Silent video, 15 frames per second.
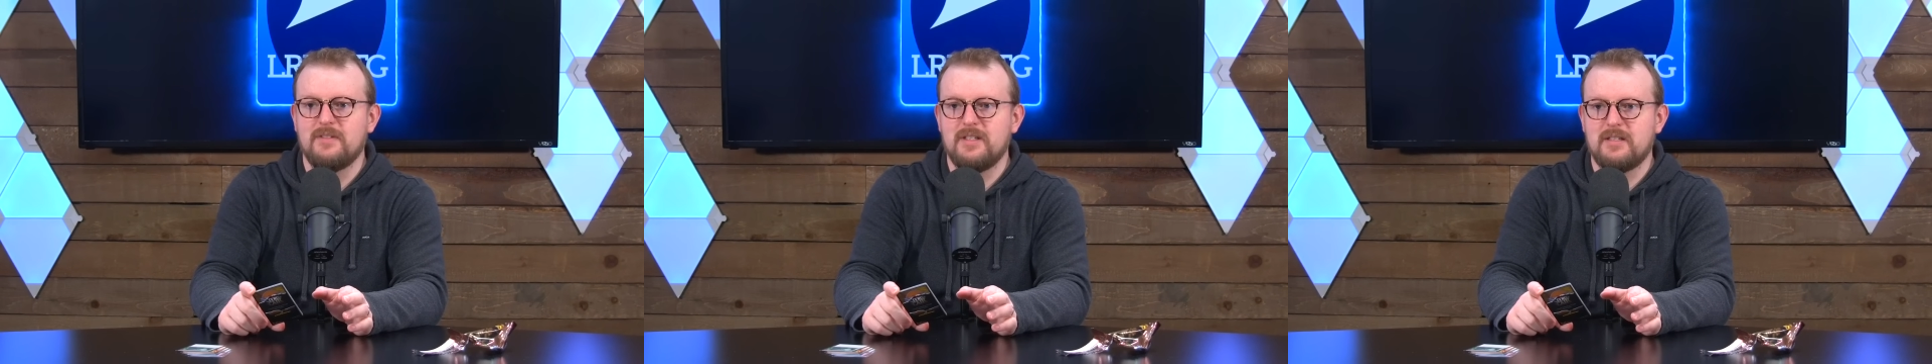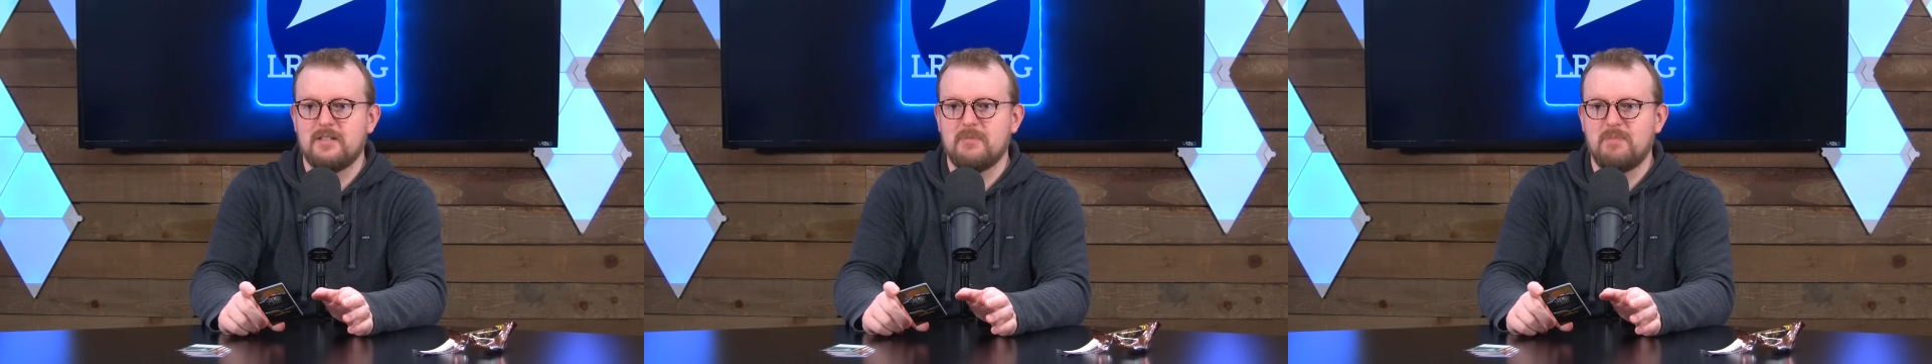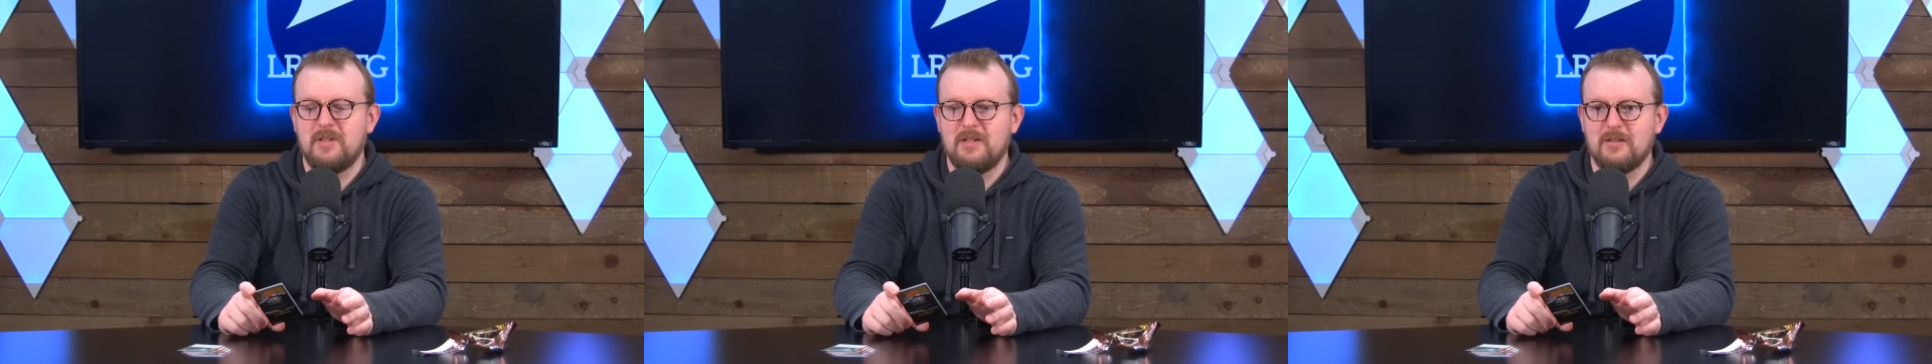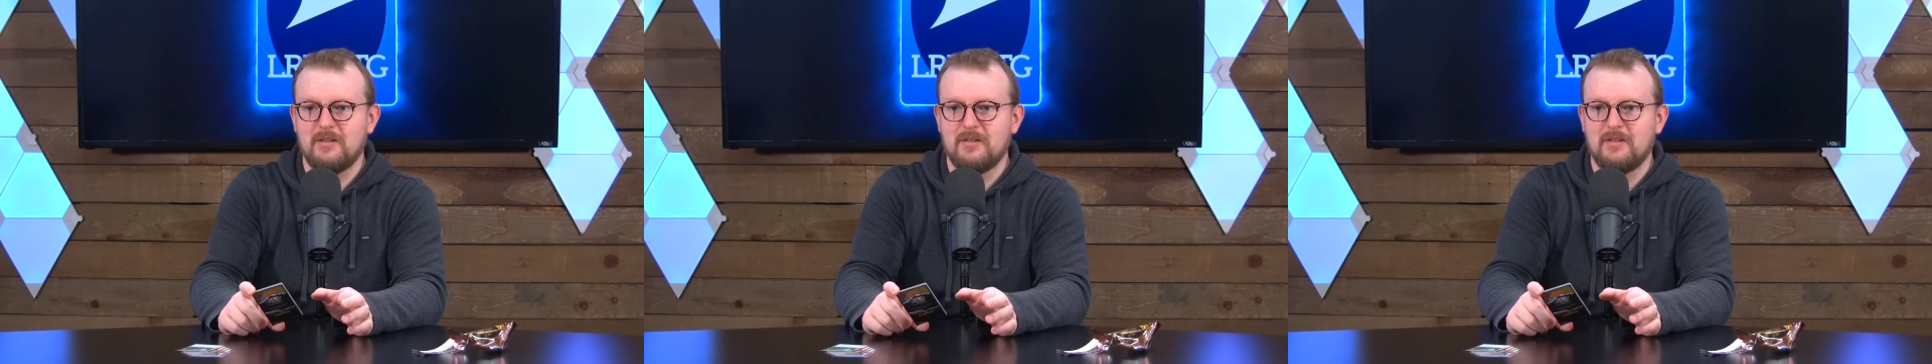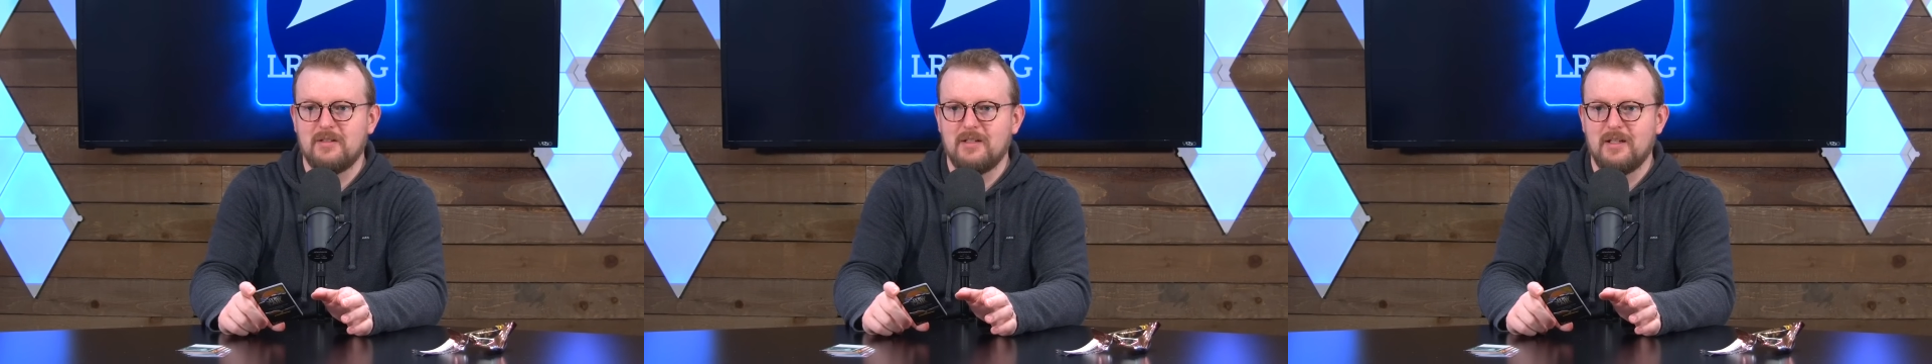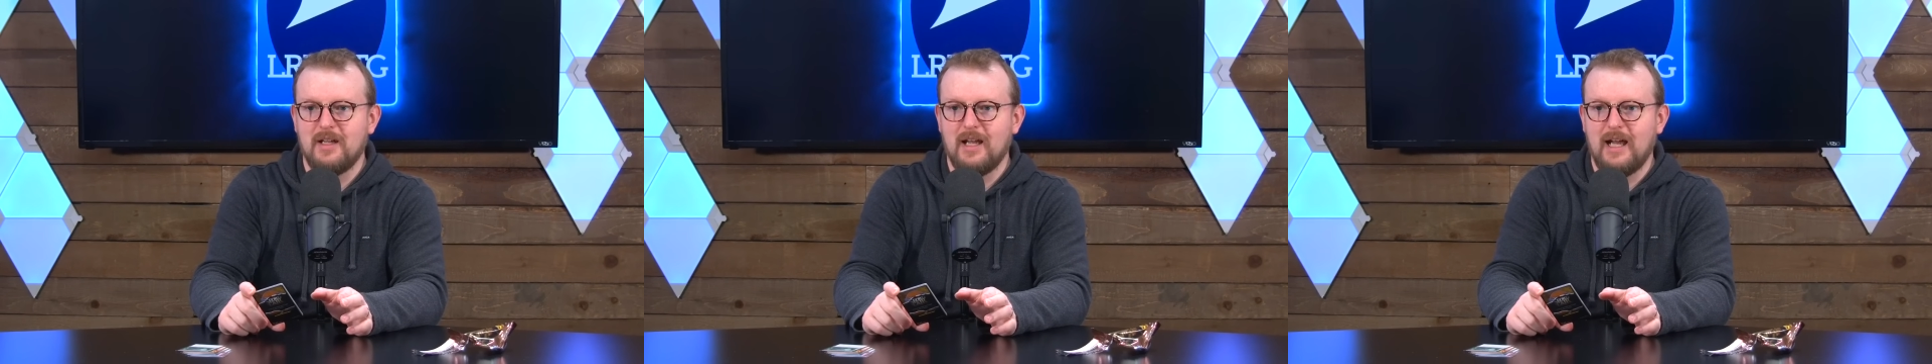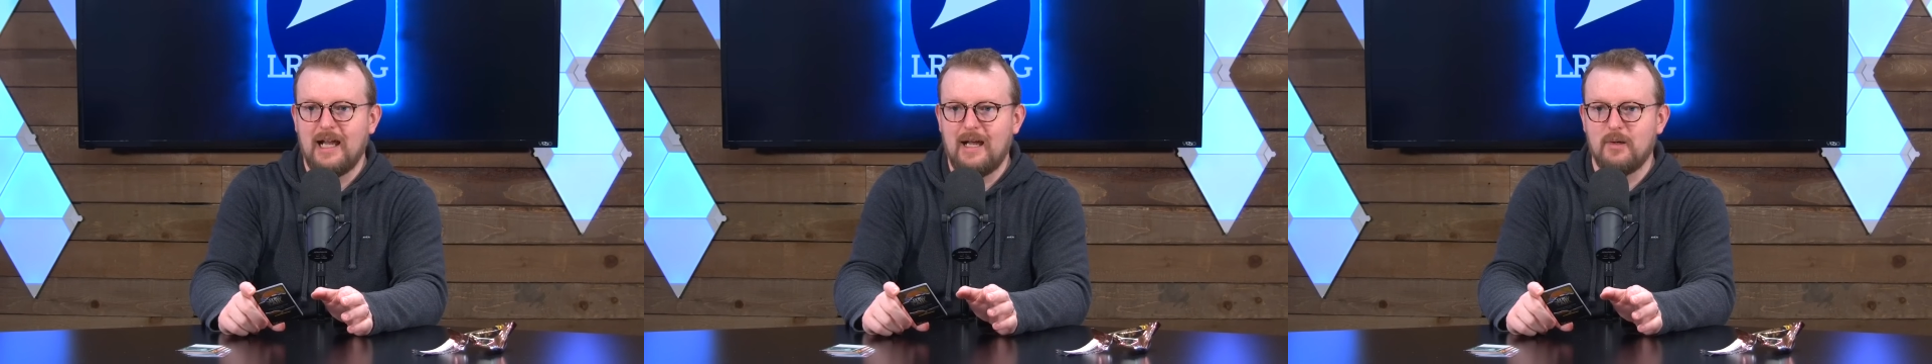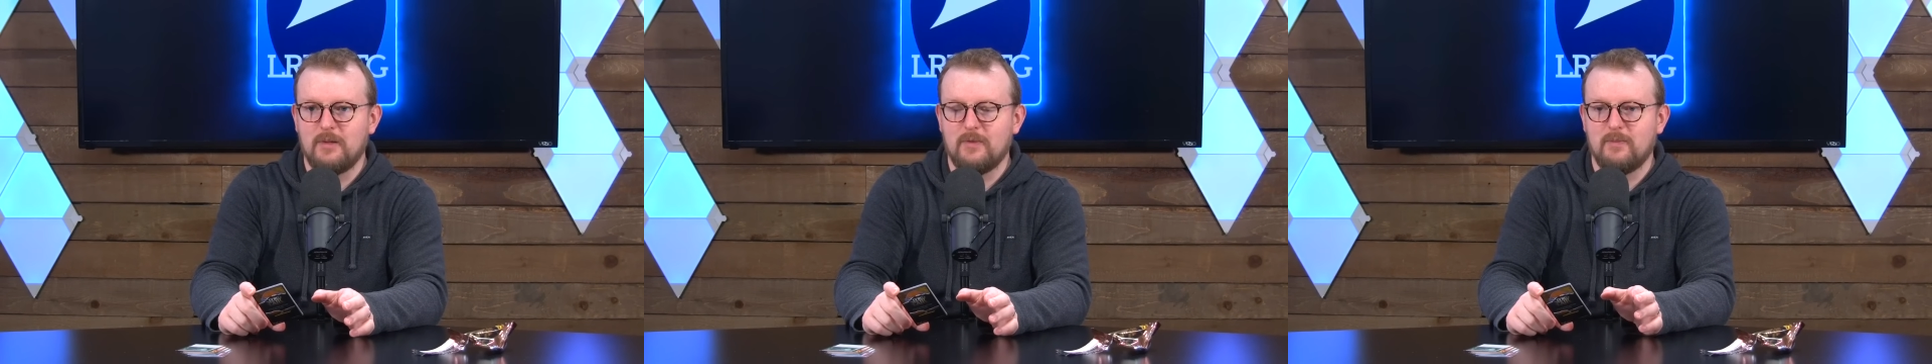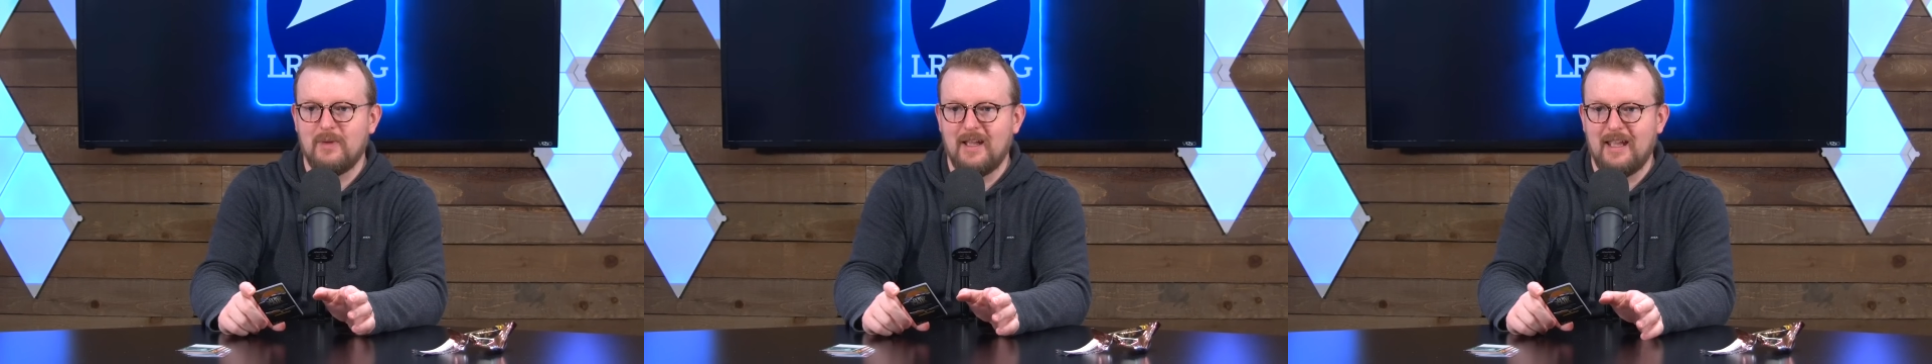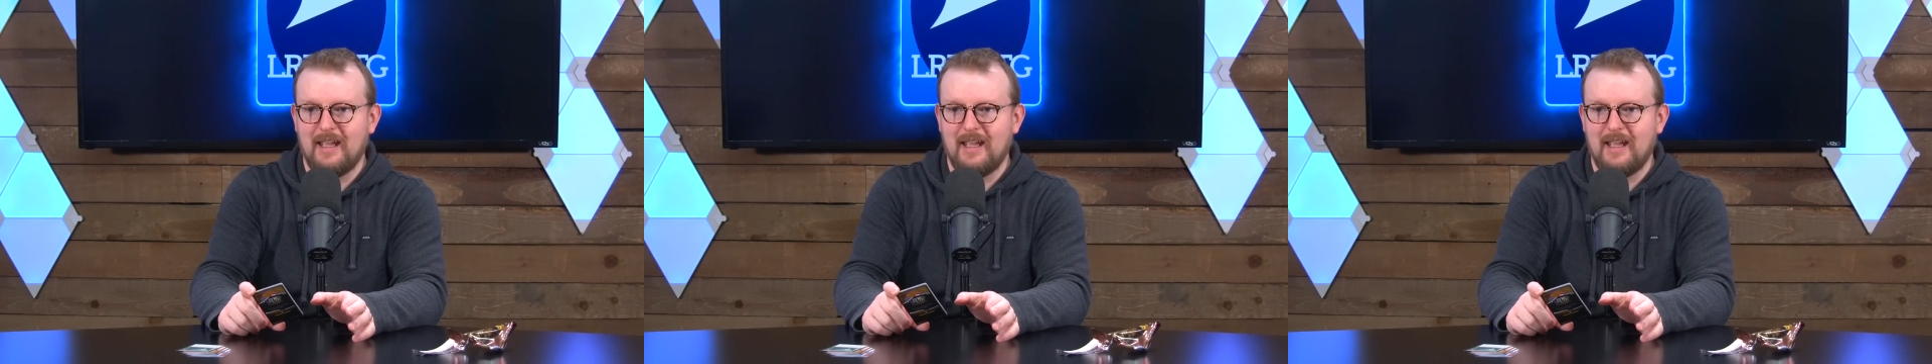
disappeared out of my